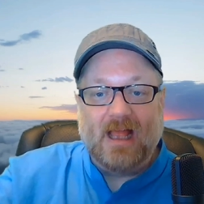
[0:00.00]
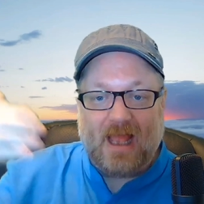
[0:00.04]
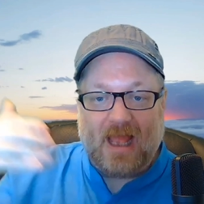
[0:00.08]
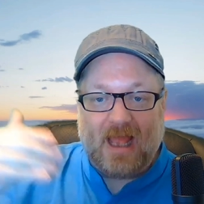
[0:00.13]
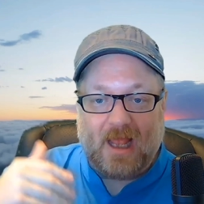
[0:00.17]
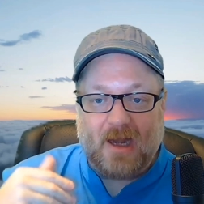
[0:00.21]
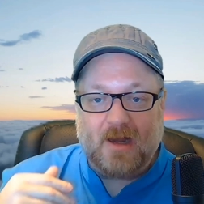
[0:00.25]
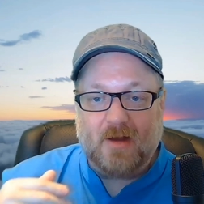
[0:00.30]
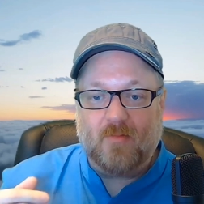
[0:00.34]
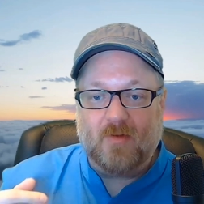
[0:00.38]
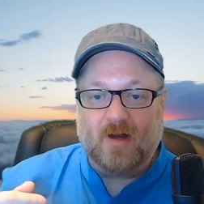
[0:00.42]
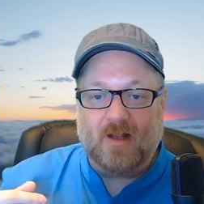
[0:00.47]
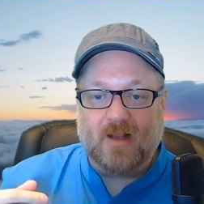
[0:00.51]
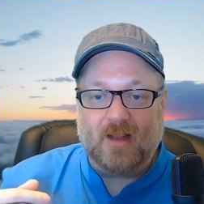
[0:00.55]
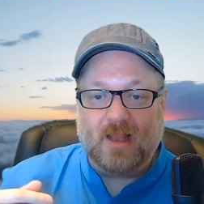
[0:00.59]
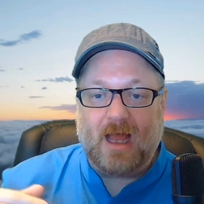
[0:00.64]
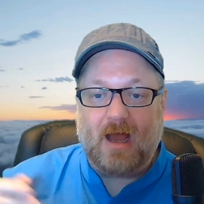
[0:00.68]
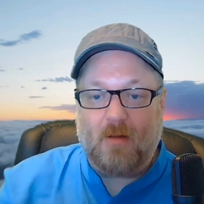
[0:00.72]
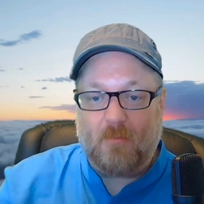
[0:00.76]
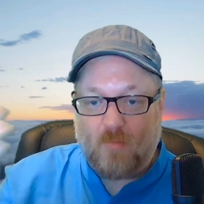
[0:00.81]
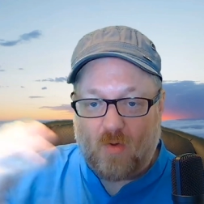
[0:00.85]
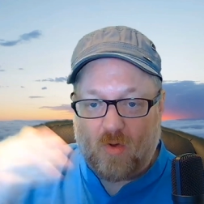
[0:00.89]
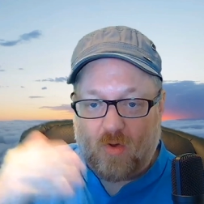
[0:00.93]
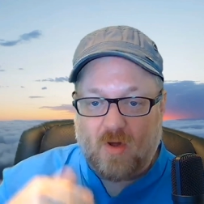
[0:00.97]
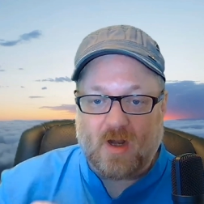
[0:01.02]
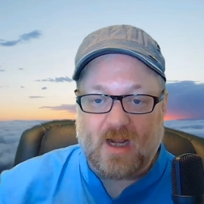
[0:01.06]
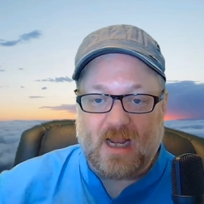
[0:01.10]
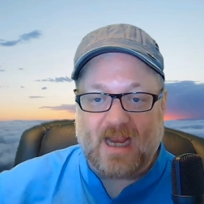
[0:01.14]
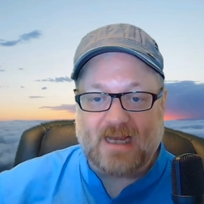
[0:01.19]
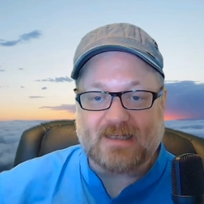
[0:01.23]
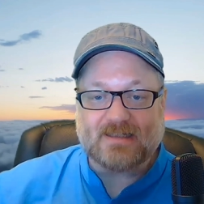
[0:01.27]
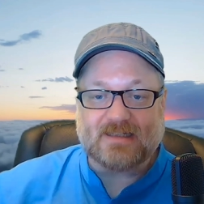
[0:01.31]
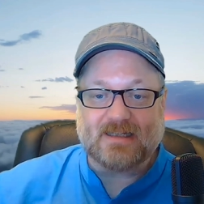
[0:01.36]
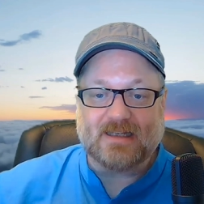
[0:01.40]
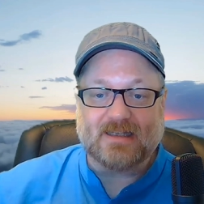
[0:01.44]
and it would allow more
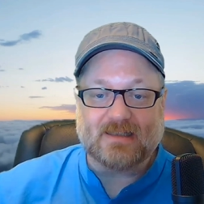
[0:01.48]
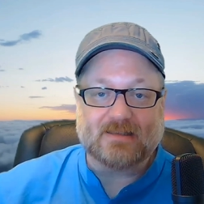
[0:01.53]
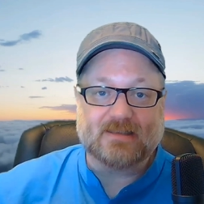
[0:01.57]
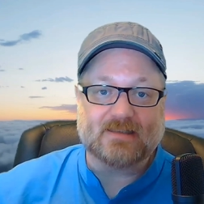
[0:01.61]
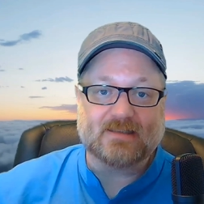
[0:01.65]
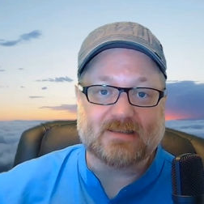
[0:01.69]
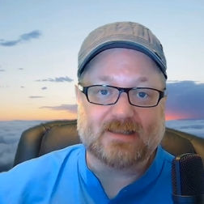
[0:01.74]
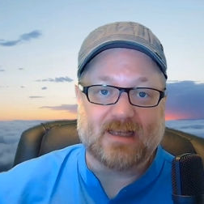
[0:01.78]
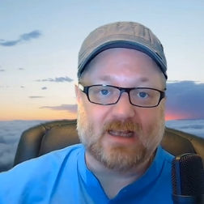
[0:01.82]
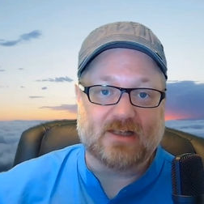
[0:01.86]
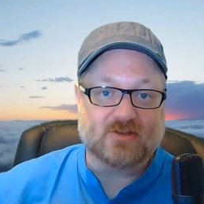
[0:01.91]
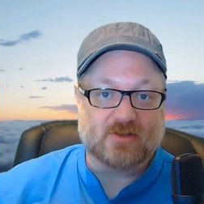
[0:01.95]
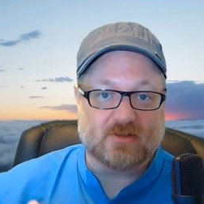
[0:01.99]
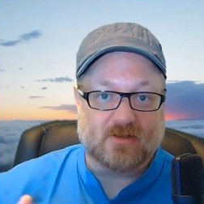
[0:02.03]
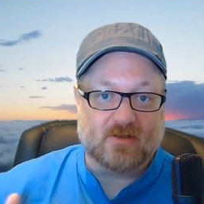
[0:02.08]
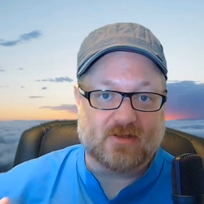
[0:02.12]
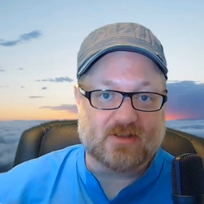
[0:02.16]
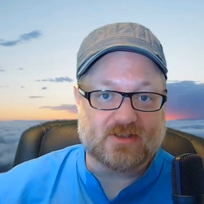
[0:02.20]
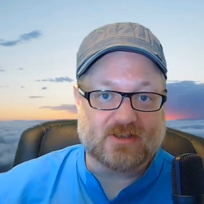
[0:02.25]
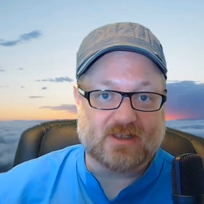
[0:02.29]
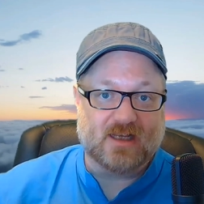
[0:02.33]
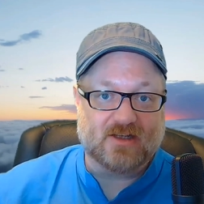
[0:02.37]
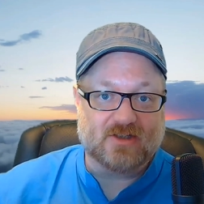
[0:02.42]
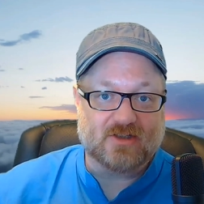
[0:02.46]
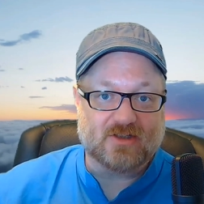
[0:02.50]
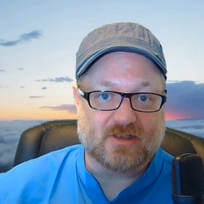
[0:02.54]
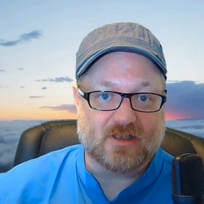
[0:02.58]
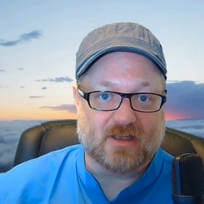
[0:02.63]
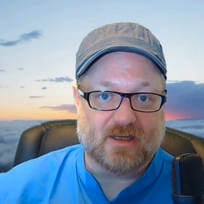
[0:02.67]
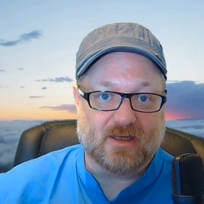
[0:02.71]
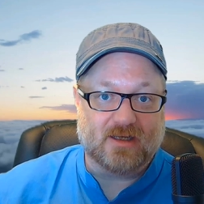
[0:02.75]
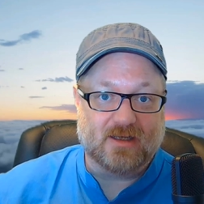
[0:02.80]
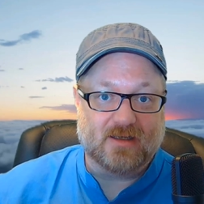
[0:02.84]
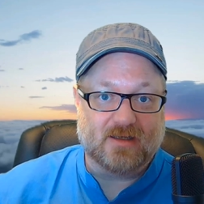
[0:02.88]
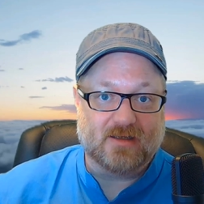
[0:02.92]
light to hit the sensor,
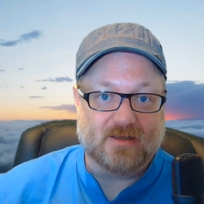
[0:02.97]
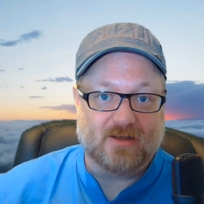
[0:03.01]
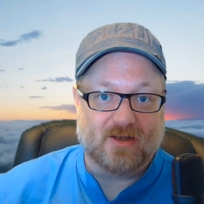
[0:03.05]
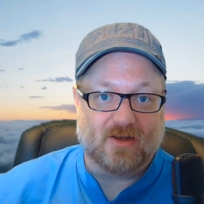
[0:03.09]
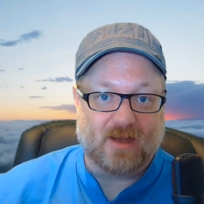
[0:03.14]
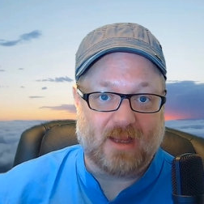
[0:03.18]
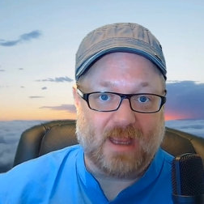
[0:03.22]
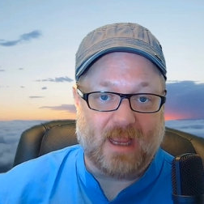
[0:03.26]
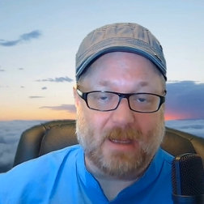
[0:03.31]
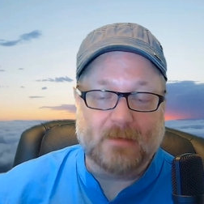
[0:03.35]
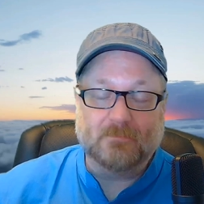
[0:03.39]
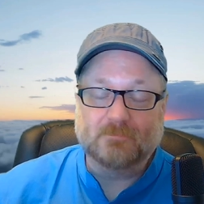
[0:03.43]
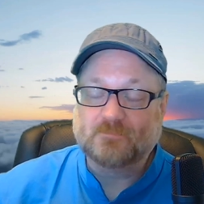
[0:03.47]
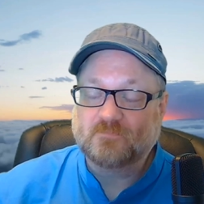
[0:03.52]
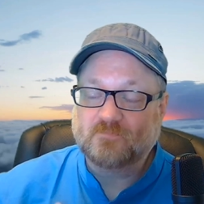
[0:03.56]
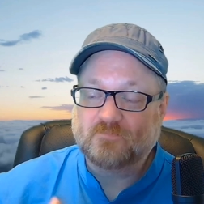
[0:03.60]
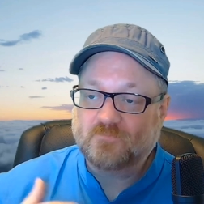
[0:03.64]
essentially, okay?